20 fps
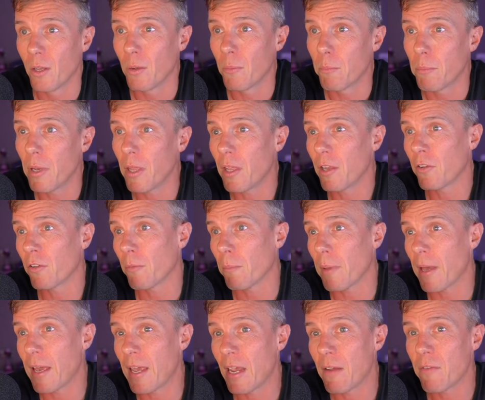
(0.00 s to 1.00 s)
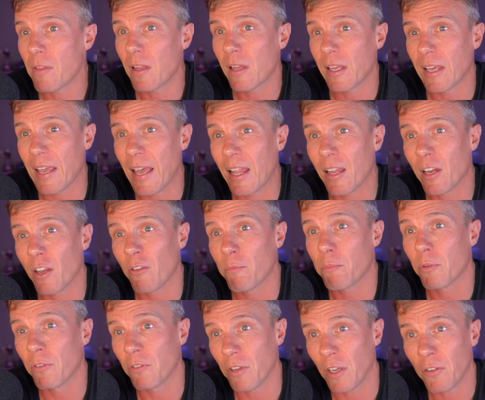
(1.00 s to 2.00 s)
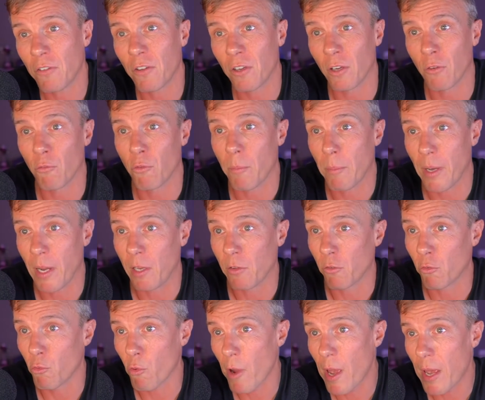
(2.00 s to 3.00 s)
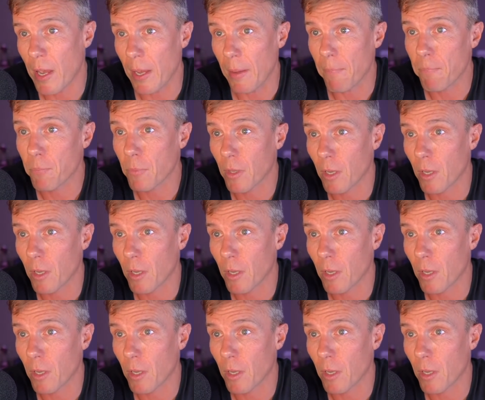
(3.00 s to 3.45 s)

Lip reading: Be that as it may, even the legality of possessing it remains grey.